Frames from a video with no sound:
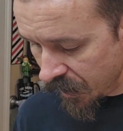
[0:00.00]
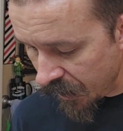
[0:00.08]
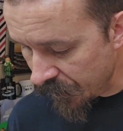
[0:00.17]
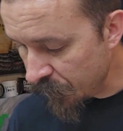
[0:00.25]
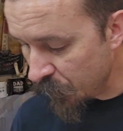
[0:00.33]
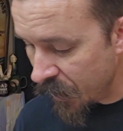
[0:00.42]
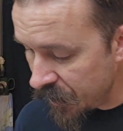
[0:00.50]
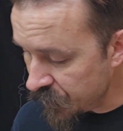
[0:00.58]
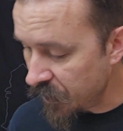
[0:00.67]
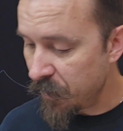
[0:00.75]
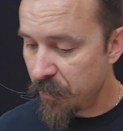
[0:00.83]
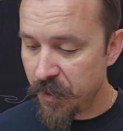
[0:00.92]
And the
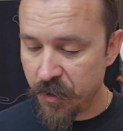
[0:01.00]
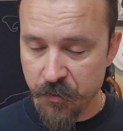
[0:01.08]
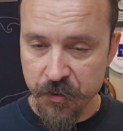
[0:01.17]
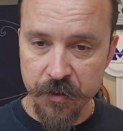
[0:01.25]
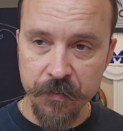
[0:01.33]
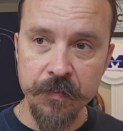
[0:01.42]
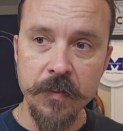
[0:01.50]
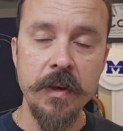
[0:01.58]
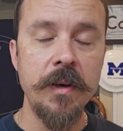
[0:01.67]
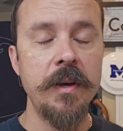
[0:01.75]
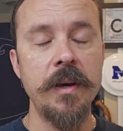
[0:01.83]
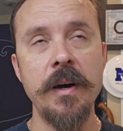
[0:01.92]
razor I'm going to be using,
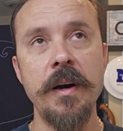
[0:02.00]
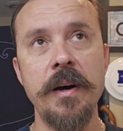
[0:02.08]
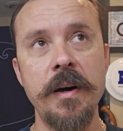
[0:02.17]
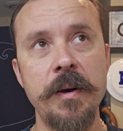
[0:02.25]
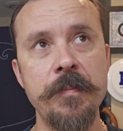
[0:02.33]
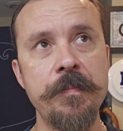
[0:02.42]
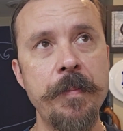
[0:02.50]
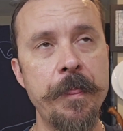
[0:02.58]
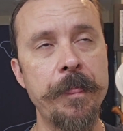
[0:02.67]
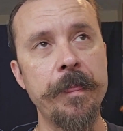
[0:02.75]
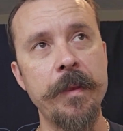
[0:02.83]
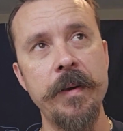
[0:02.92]
uh,
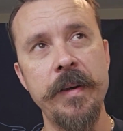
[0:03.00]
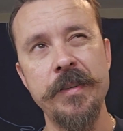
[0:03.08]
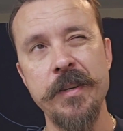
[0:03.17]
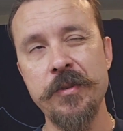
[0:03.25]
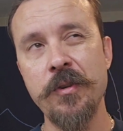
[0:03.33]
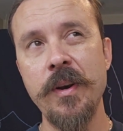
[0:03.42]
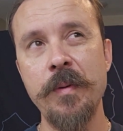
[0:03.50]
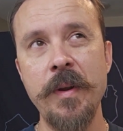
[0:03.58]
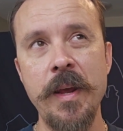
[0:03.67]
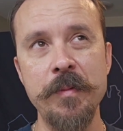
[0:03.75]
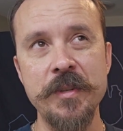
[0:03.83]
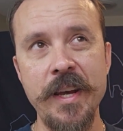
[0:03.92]
his Instagram
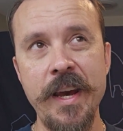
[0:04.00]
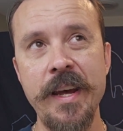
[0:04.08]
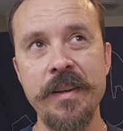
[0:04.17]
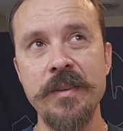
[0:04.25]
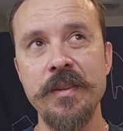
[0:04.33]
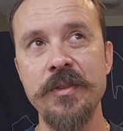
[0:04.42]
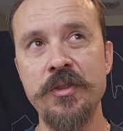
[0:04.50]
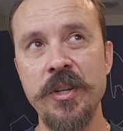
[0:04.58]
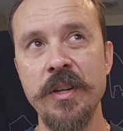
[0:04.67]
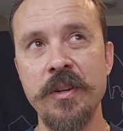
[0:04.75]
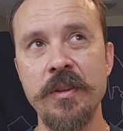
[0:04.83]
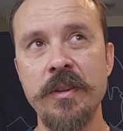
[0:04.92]
name is at
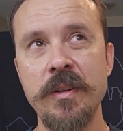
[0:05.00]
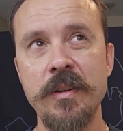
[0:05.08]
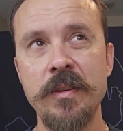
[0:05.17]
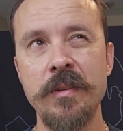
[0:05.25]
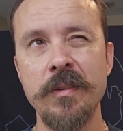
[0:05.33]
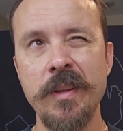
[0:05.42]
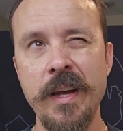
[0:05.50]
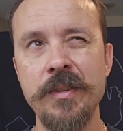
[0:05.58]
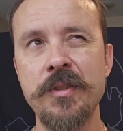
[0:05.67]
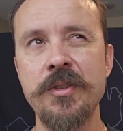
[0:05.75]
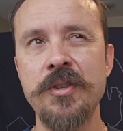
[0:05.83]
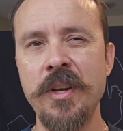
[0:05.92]
Jill
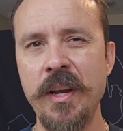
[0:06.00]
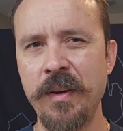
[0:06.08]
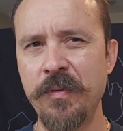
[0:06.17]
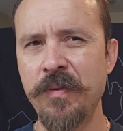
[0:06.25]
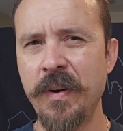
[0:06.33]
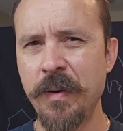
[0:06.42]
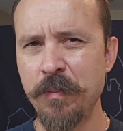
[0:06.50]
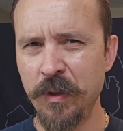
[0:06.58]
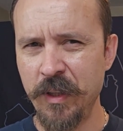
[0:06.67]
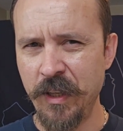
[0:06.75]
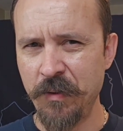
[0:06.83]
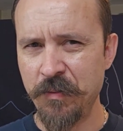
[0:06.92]
Let's Shave, I
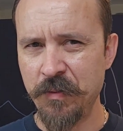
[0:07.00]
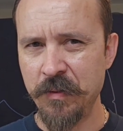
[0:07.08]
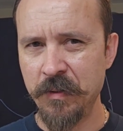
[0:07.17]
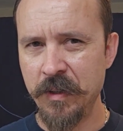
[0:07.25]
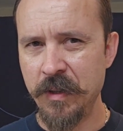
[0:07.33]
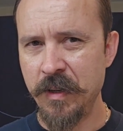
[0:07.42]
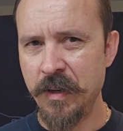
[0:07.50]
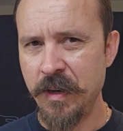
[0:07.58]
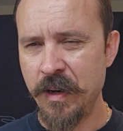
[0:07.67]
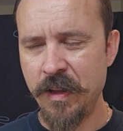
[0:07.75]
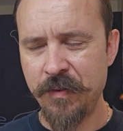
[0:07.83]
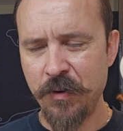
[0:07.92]
believe.
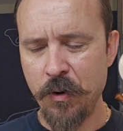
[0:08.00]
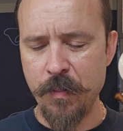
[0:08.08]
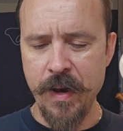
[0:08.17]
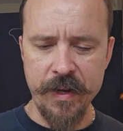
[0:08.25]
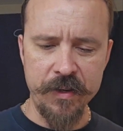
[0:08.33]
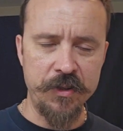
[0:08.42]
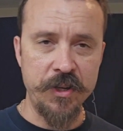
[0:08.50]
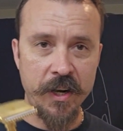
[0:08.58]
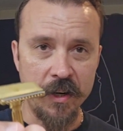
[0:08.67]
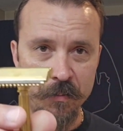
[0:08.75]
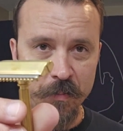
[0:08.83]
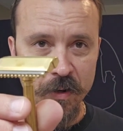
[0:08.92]
I'll have to go back and
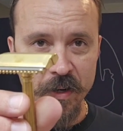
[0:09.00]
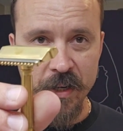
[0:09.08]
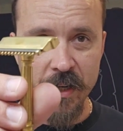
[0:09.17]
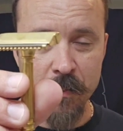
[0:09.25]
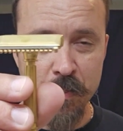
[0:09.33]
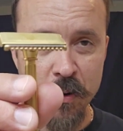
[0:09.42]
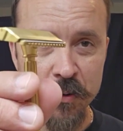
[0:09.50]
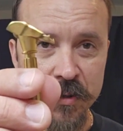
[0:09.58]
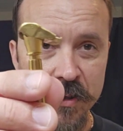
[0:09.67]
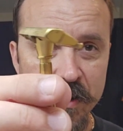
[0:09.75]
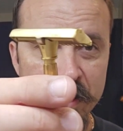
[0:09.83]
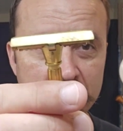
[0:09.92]
check, but he
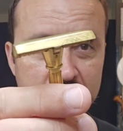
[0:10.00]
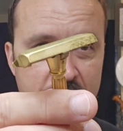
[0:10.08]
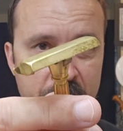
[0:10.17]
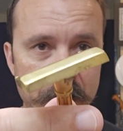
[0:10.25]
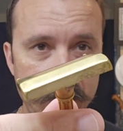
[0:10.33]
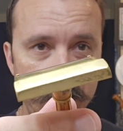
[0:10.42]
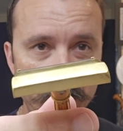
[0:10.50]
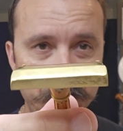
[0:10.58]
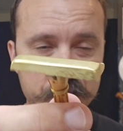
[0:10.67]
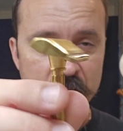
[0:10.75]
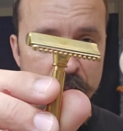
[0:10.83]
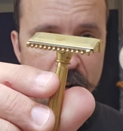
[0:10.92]
posted his
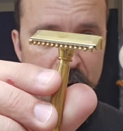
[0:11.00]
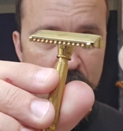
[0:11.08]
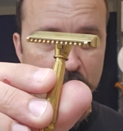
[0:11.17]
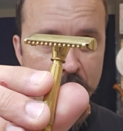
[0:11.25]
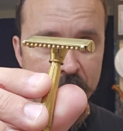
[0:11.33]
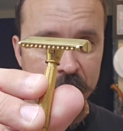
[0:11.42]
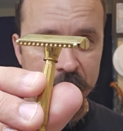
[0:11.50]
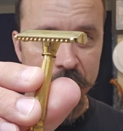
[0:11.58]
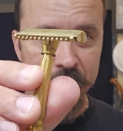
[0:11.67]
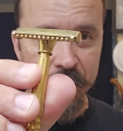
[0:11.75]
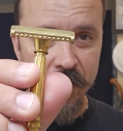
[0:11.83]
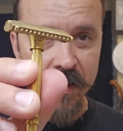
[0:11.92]
Gem Micromatic,
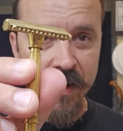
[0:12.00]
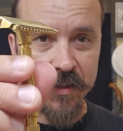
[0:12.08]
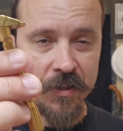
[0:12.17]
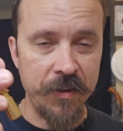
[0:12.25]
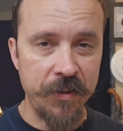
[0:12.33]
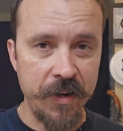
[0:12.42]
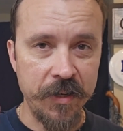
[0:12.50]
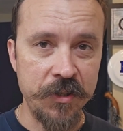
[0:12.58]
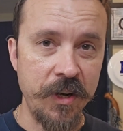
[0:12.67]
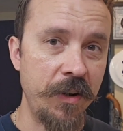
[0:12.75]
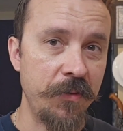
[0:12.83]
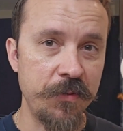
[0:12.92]
and I said the next
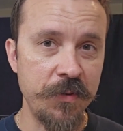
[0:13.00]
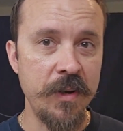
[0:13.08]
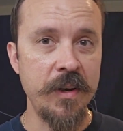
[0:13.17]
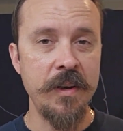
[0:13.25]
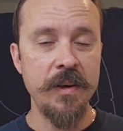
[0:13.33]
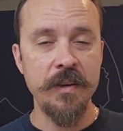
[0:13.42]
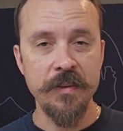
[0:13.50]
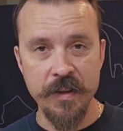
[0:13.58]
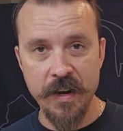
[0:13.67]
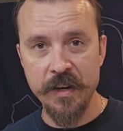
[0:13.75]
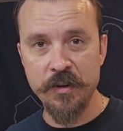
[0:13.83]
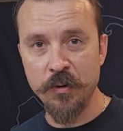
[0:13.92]
shave
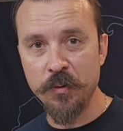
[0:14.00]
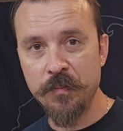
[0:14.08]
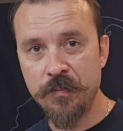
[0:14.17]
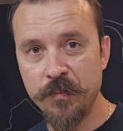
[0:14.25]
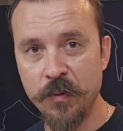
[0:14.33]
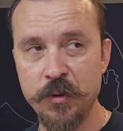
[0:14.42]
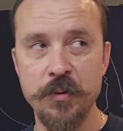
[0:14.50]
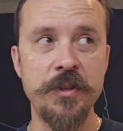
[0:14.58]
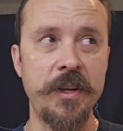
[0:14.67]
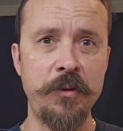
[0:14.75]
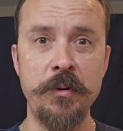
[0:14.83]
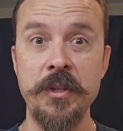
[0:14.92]
that I do, which was
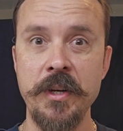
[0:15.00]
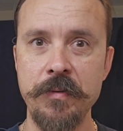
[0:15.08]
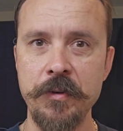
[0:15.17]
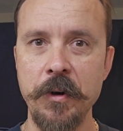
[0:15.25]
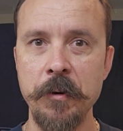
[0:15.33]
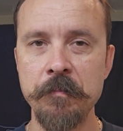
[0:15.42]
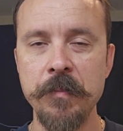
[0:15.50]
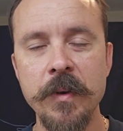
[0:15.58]
like three shaves ago,